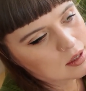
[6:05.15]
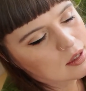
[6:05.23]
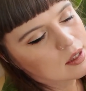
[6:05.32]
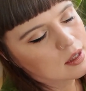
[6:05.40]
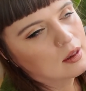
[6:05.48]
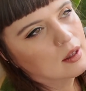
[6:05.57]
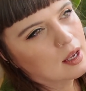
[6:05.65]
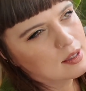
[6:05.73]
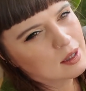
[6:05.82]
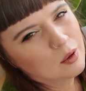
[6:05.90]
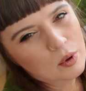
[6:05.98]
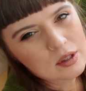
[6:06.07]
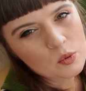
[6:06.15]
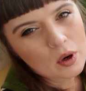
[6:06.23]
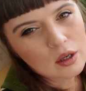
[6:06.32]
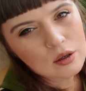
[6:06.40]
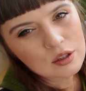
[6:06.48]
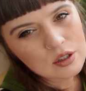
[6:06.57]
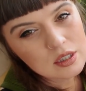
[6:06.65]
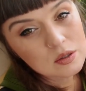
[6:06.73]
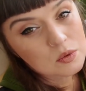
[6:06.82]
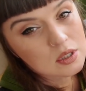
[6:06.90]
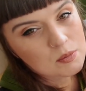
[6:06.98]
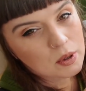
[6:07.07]
as in the ones where you can
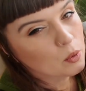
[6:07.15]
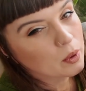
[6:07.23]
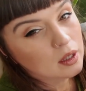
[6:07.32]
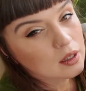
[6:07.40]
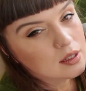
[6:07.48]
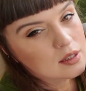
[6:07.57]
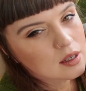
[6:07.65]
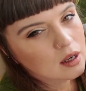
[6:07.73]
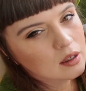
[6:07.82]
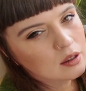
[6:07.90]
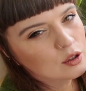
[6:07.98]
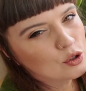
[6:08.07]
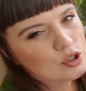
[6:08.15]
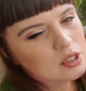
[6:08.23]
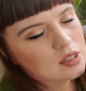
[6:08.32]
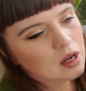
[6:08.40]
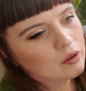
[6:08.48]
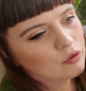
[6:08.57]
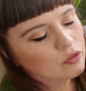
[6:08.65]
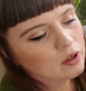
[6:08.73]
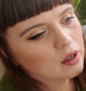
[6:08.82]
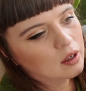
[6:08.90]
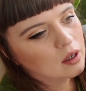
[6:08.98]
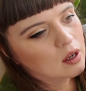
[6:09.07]
just spin a wheel and it's done, usually done
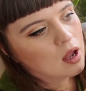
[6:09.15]
for